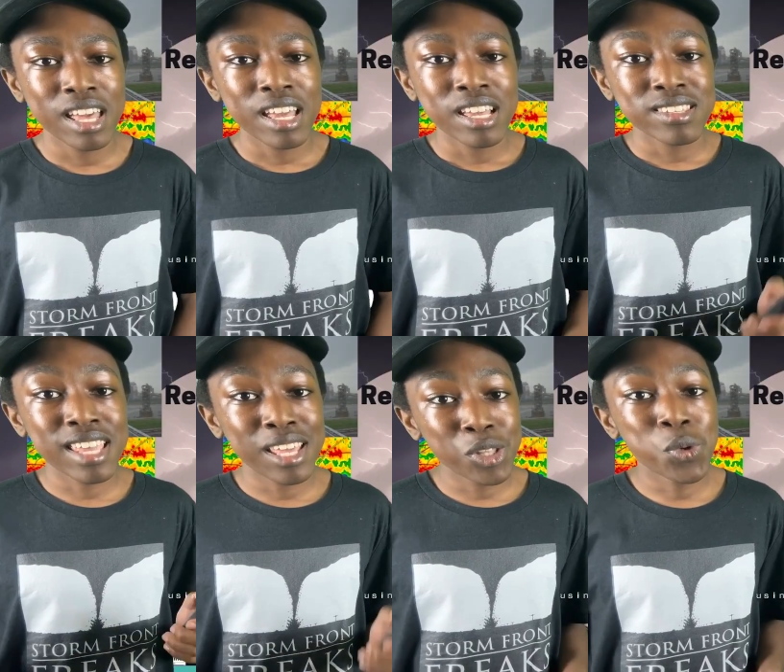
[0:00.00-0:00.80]

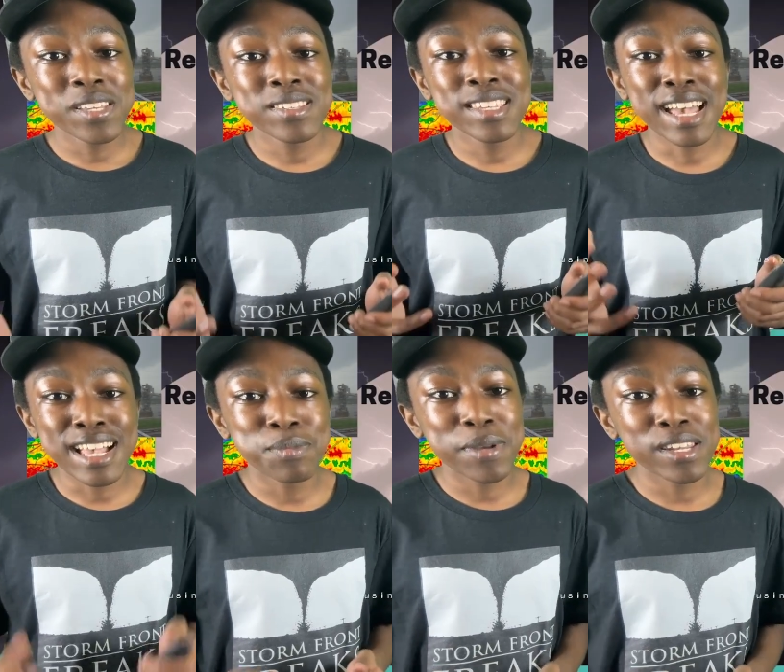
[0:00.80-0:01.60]
St. Louis has
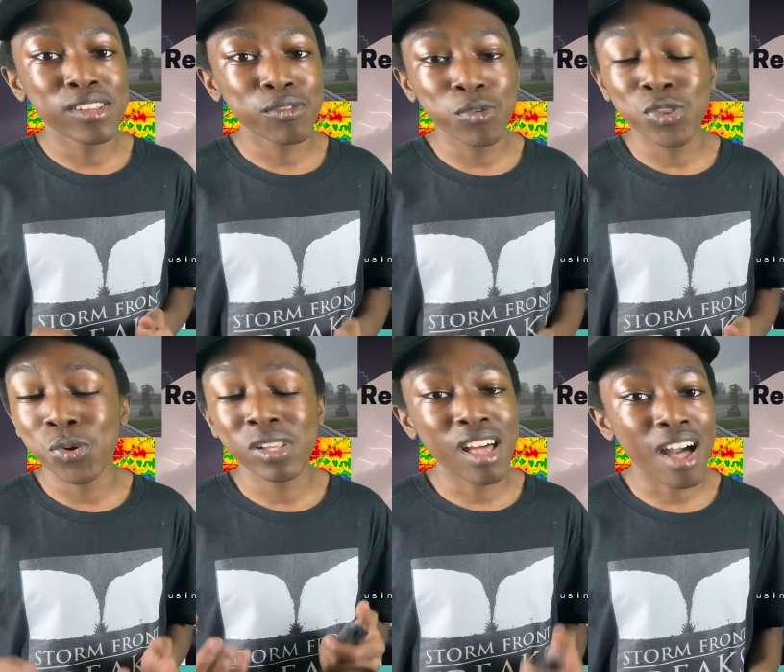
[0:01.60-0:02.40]
been through a
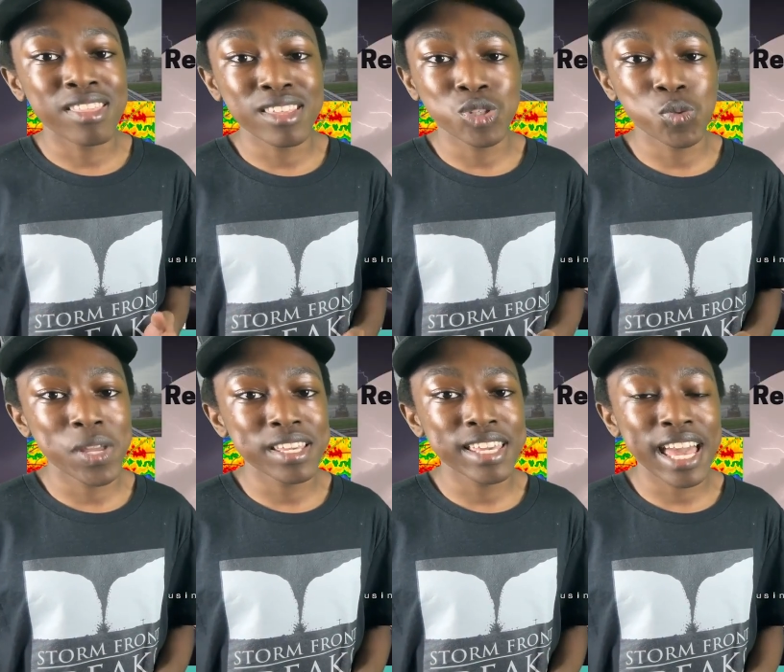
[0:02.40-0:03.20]
lot this
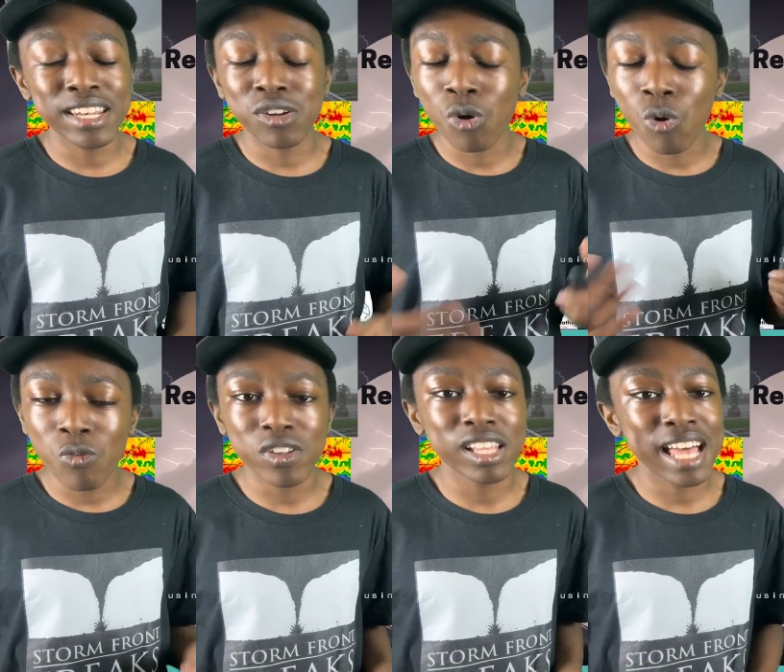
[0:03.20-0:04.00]
weekend and over
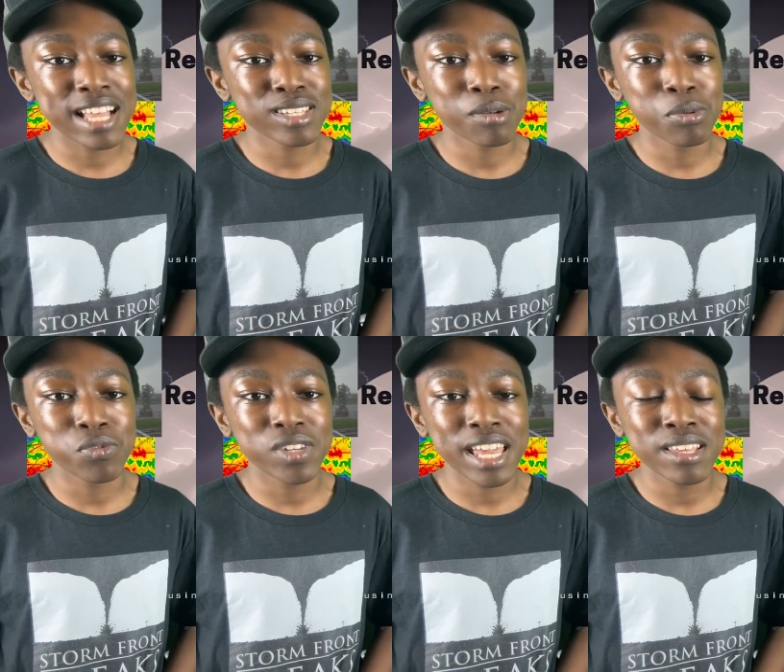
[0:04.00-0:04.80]
the last couple of
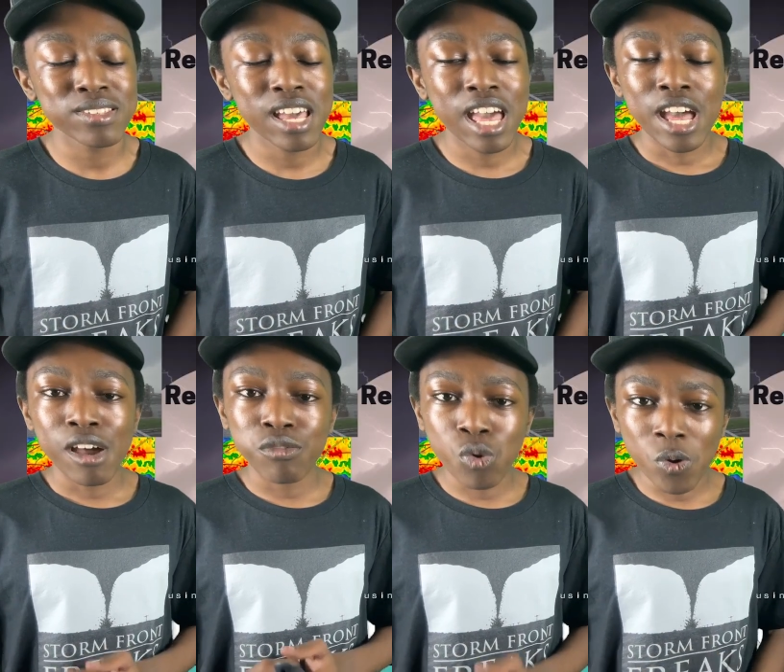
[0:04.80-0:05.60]
days.
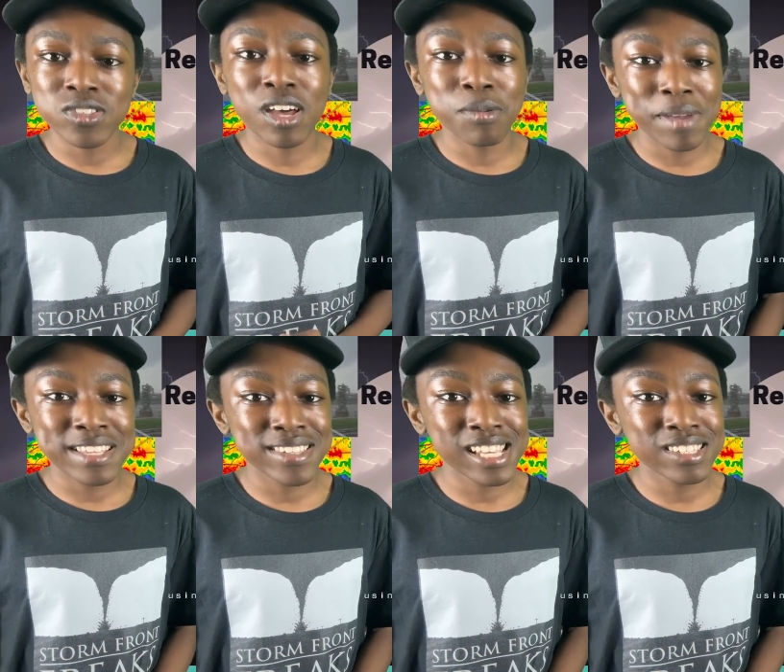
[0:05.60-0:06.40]
Of course, on May
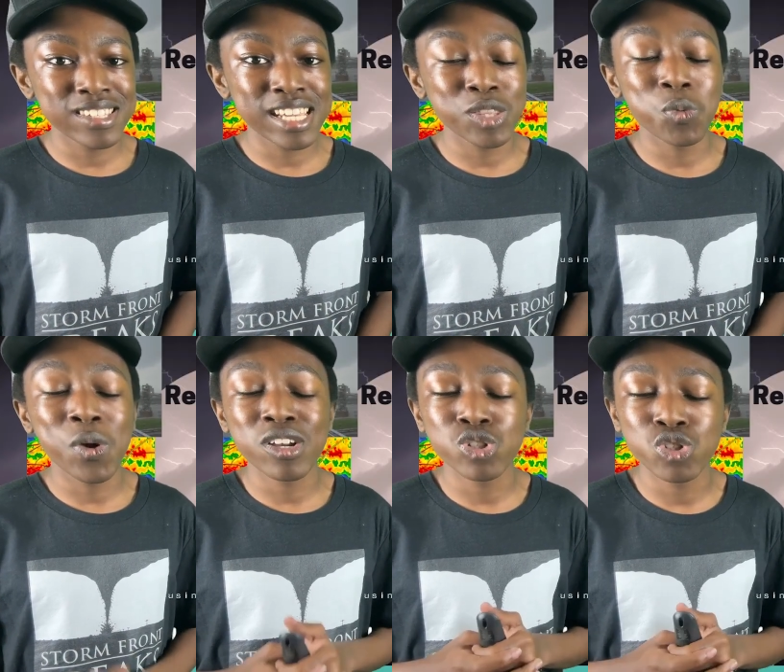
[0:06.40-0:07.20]
16th, where a
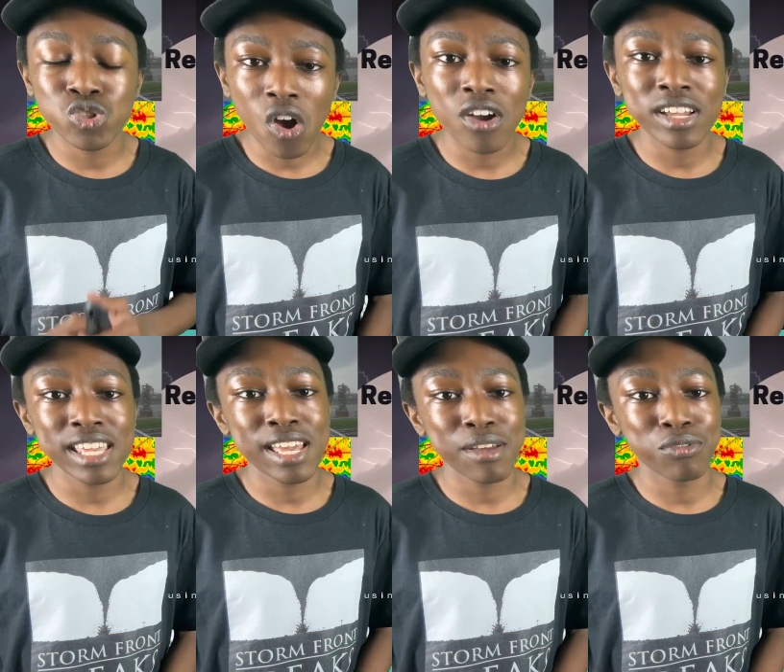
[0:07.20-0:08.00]
strong
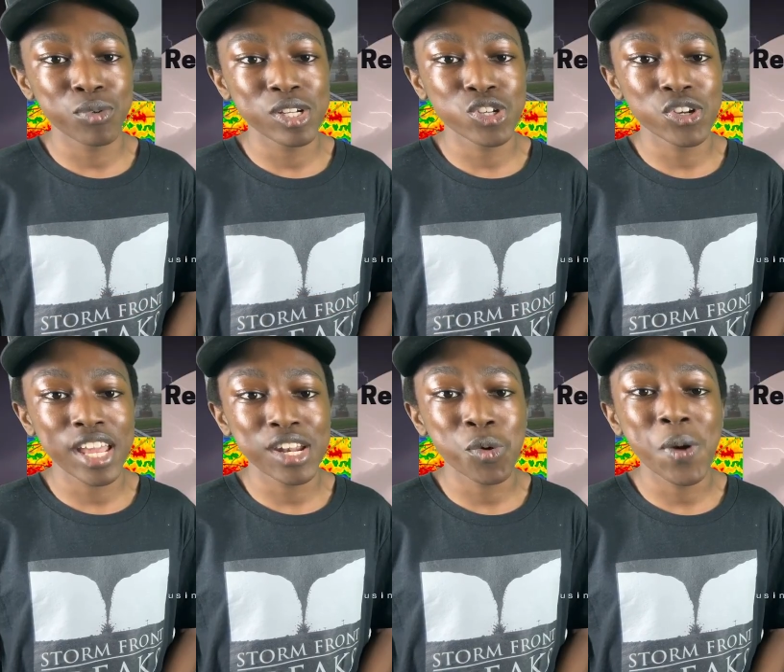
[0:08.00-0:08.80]
EF3
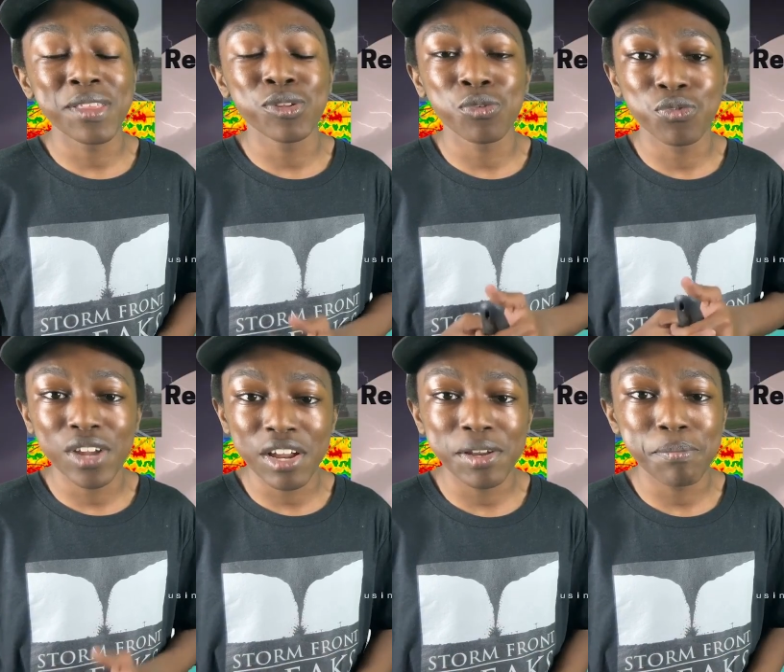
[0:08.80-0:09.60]
tornado went through
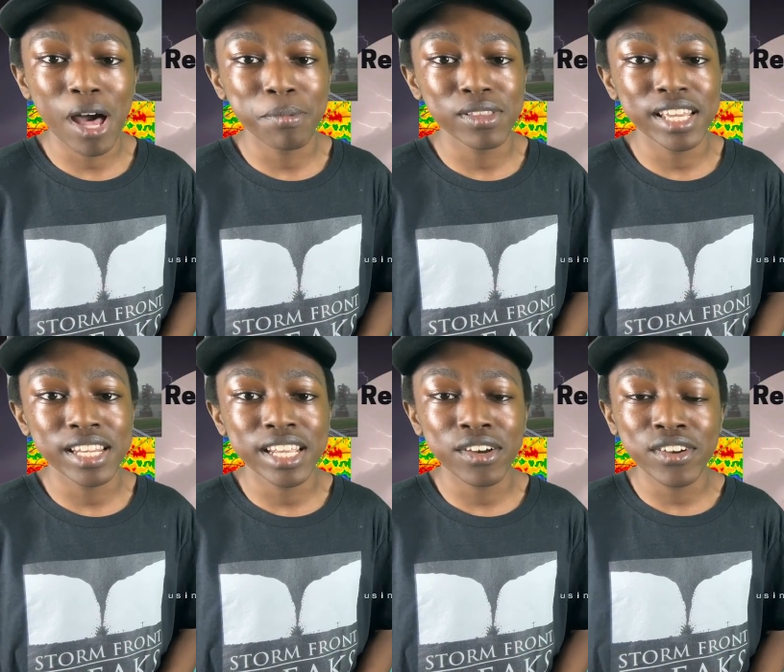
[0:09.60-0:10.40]
very populated
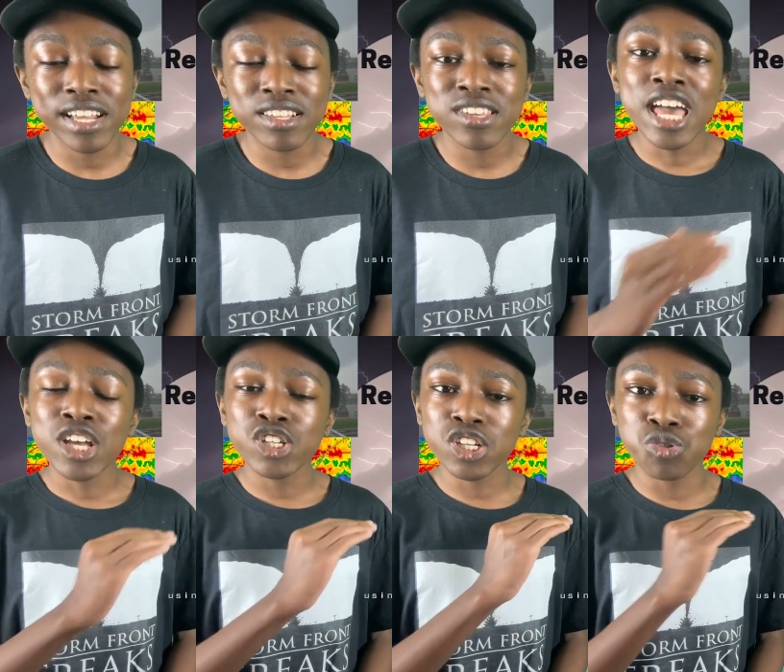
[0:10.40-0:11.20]
areas
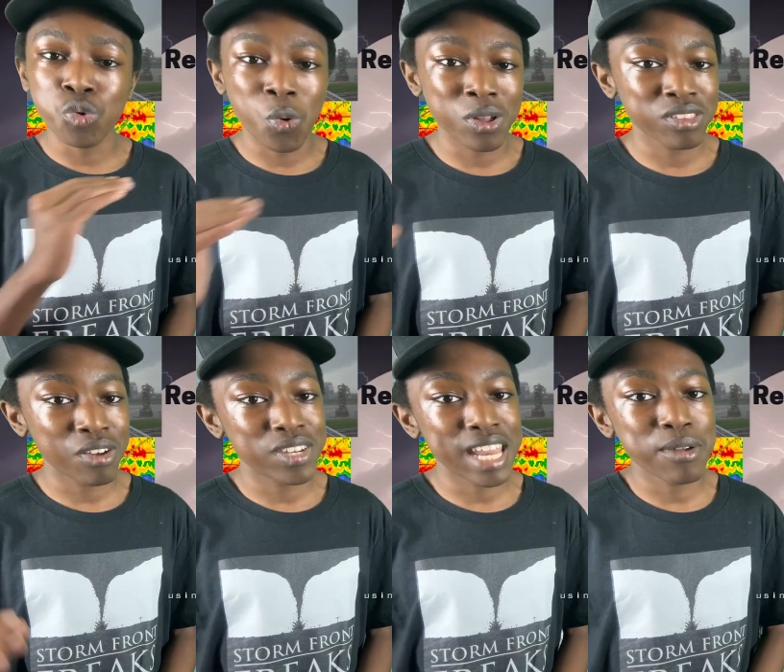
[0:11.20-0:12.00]
just north of
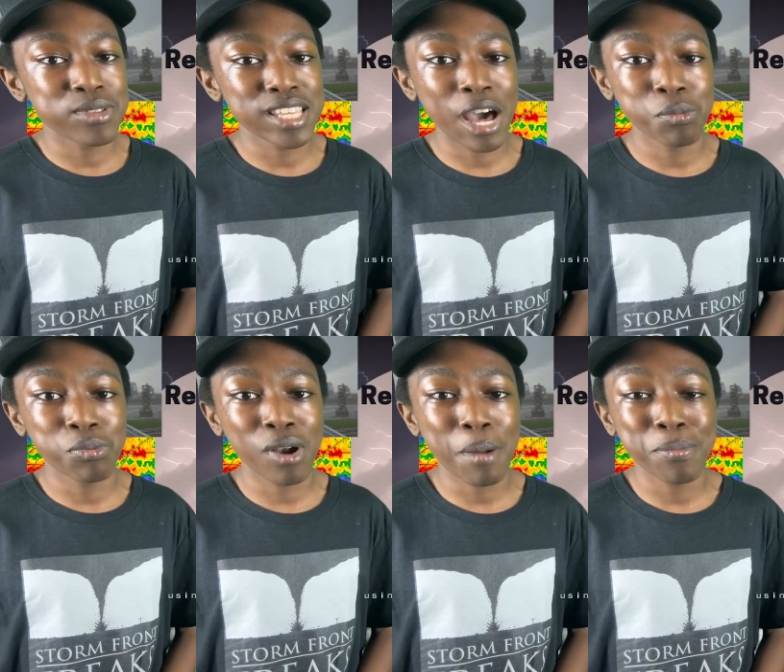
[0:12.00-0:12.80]
downtown
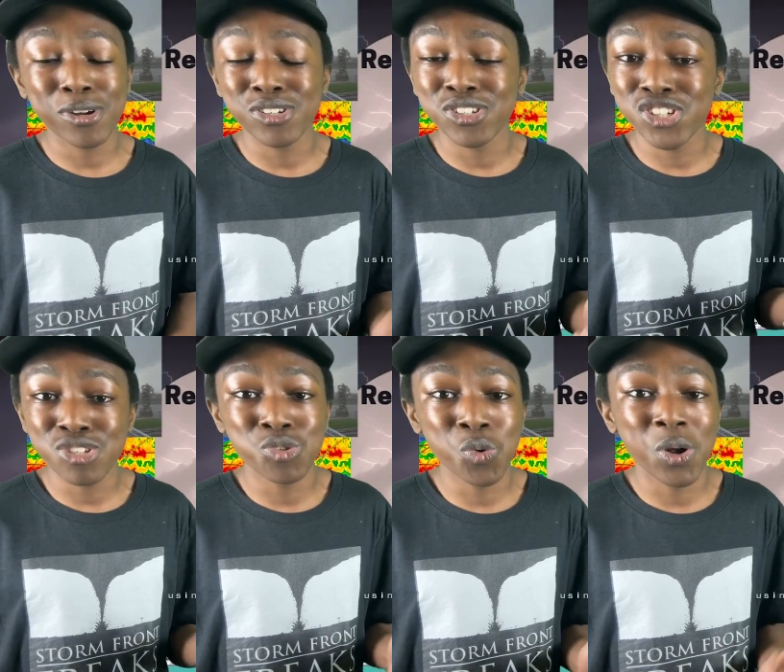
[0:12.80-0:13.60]
proper and just
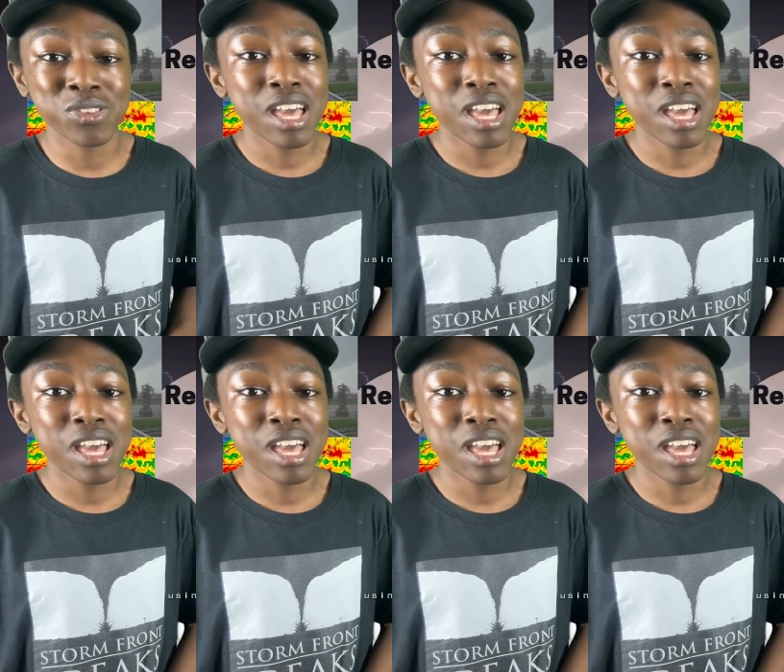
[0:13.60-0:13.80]
north